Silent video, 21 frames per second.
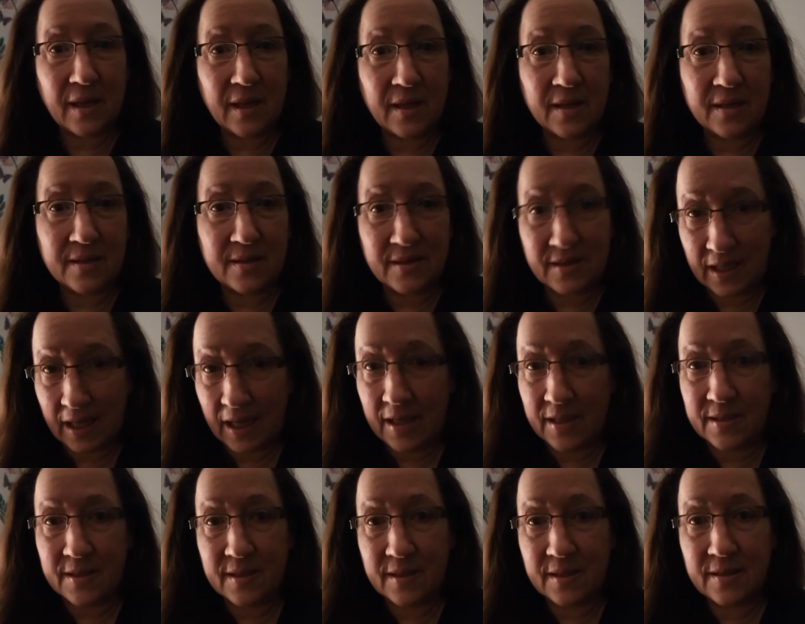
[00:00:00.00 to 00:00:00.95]
and
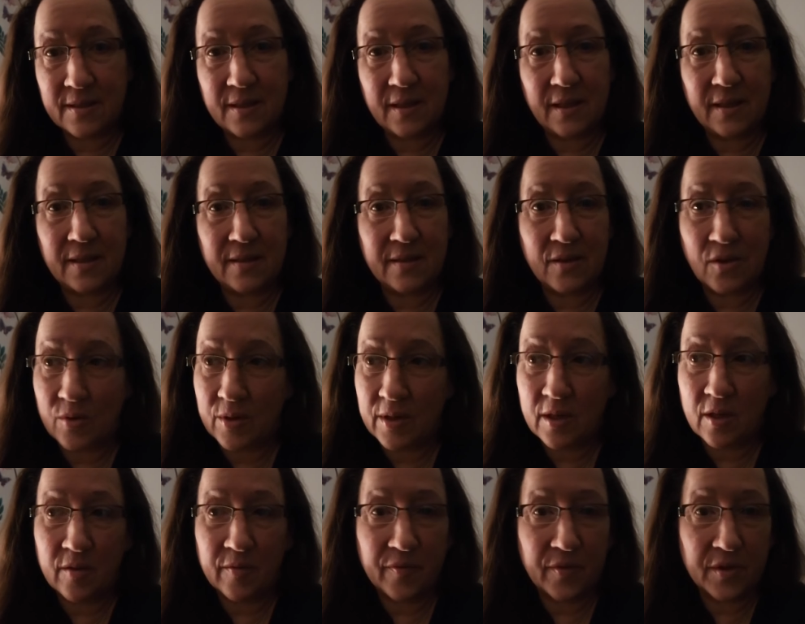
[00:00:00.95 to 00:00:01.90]
dancing and
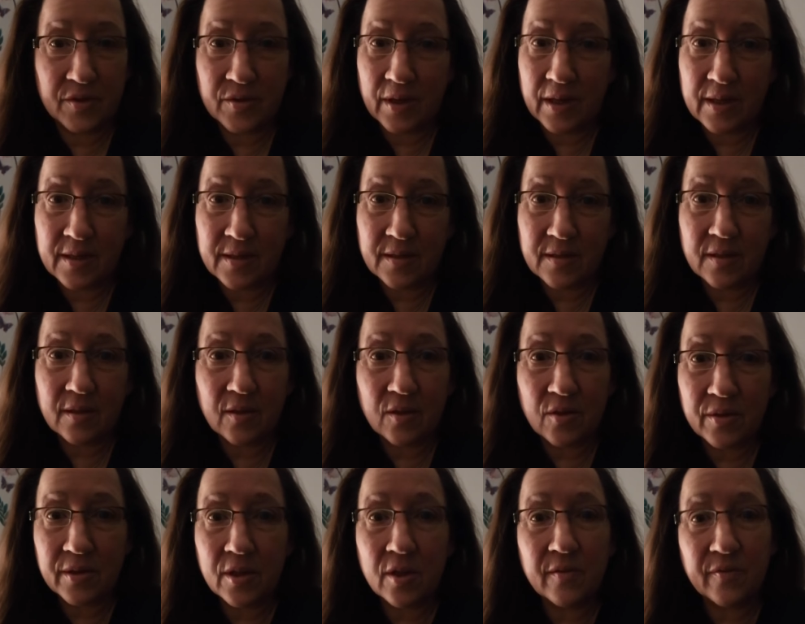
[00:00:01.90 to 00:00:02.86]
going out for drinks and
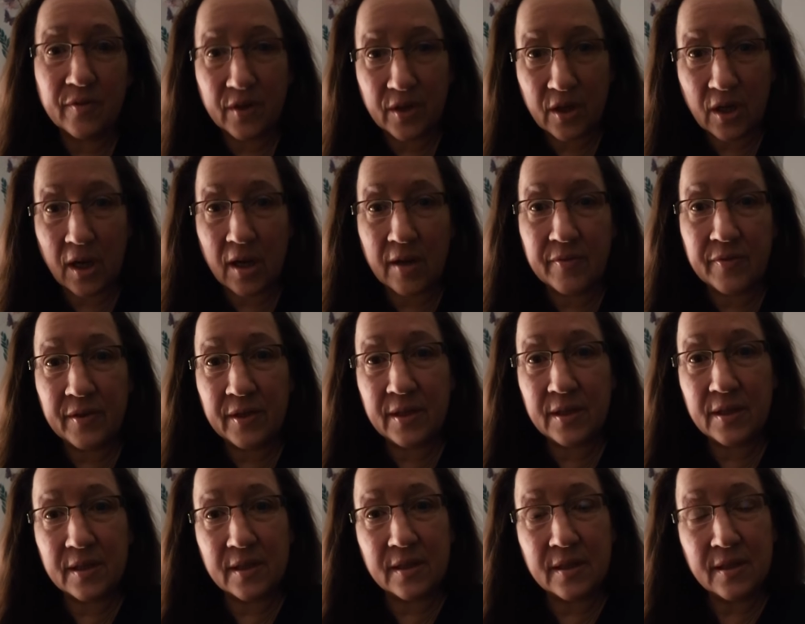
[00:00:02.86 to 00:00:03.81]
going out for
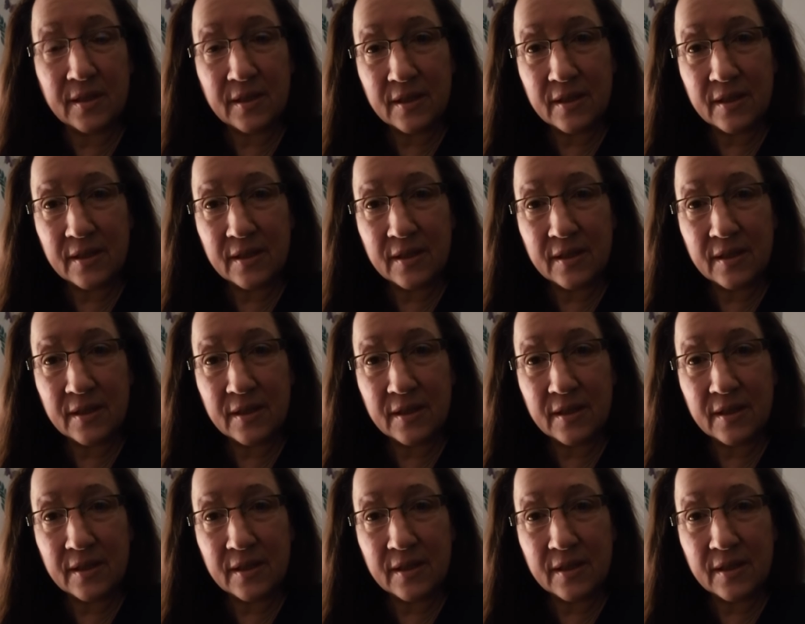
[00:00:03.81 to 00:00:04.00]
coffee and